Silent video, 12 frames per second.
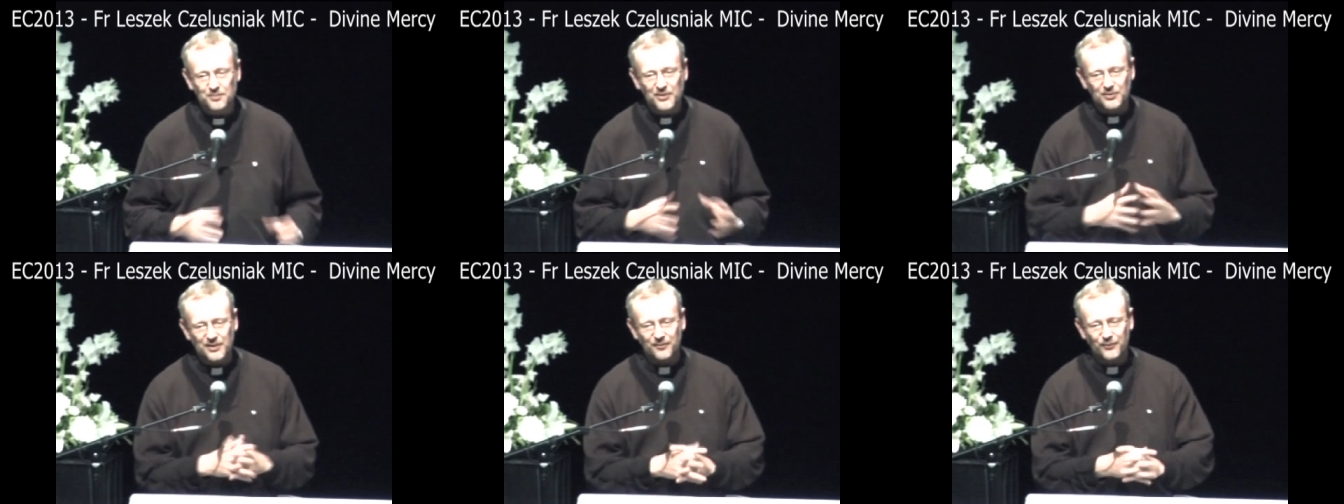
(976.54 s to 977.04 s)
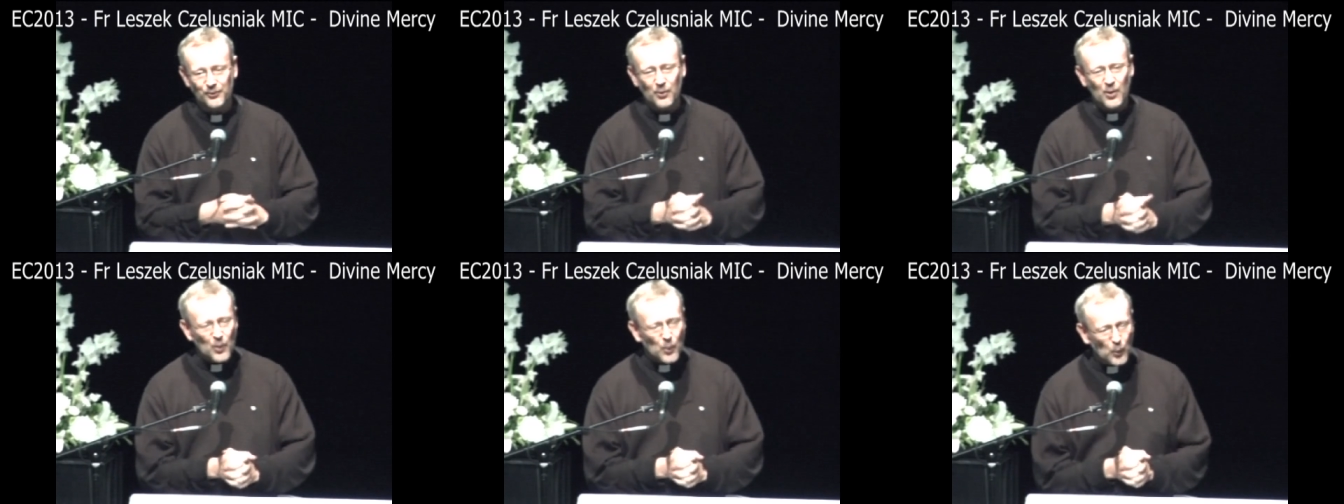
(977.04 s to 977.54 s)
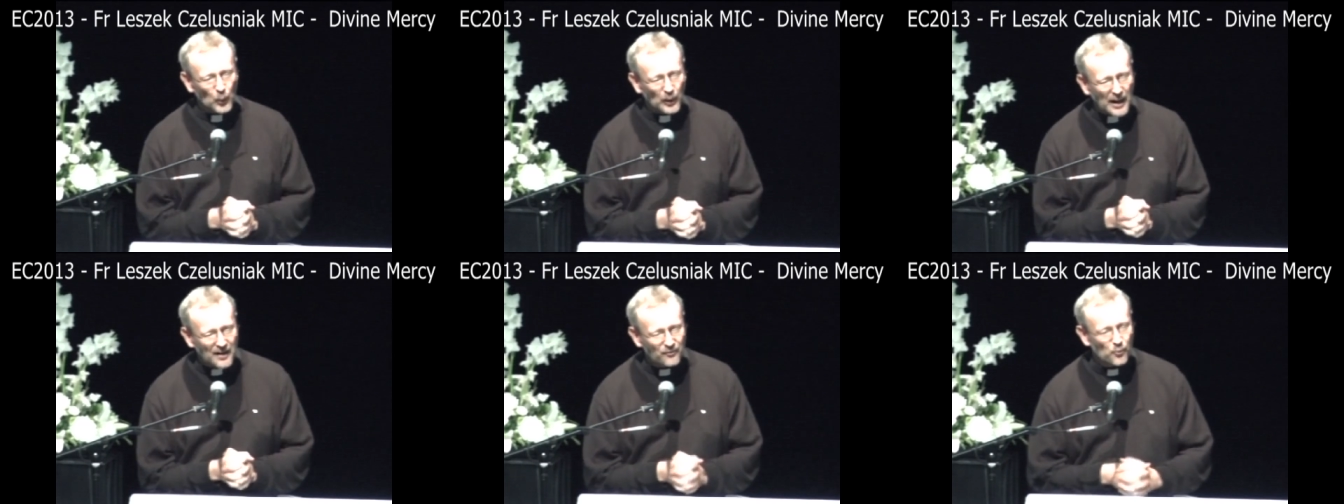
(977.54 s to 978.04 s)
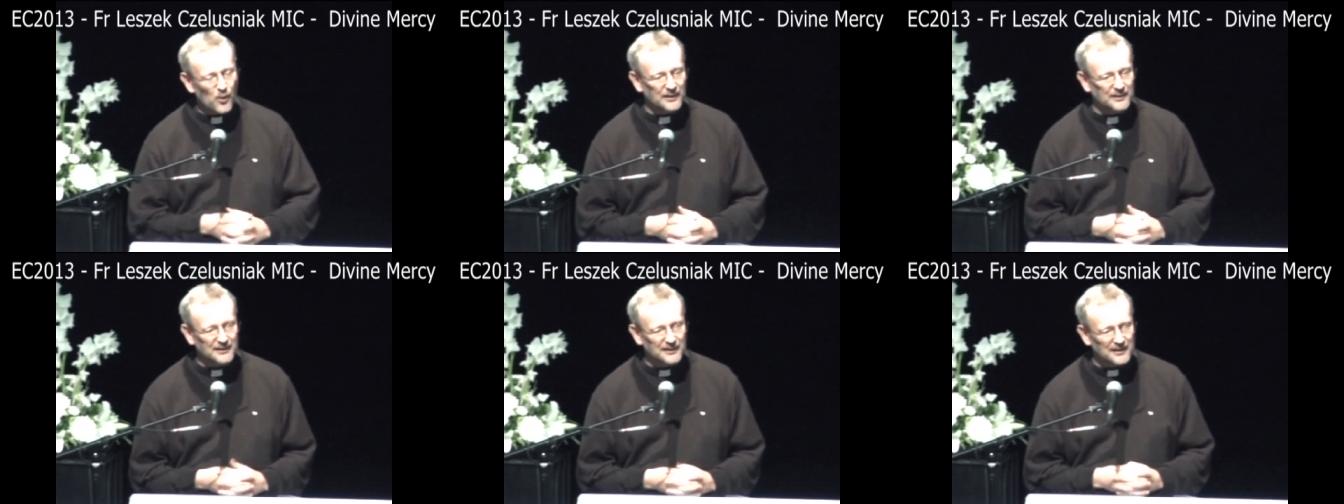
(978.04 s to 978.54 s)
beautiful. Love
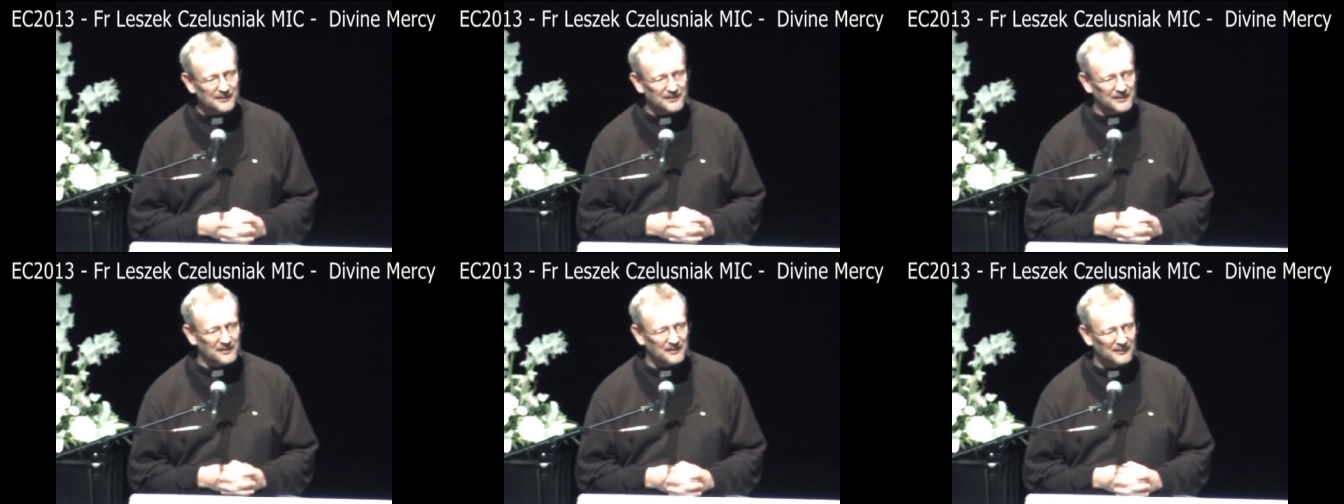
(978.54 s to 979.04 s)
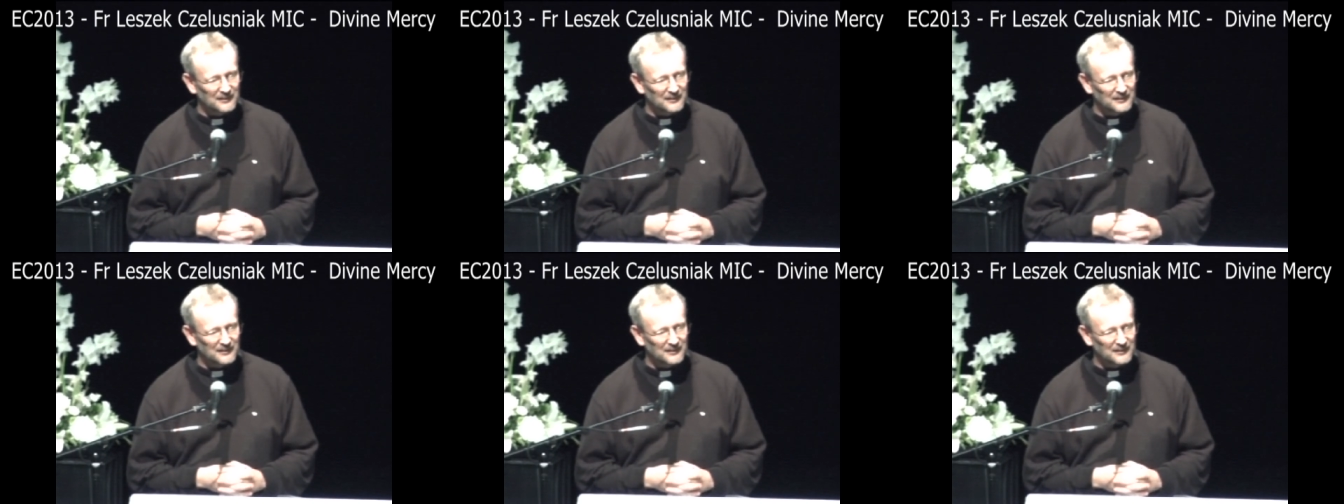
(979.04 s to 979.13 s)
one another.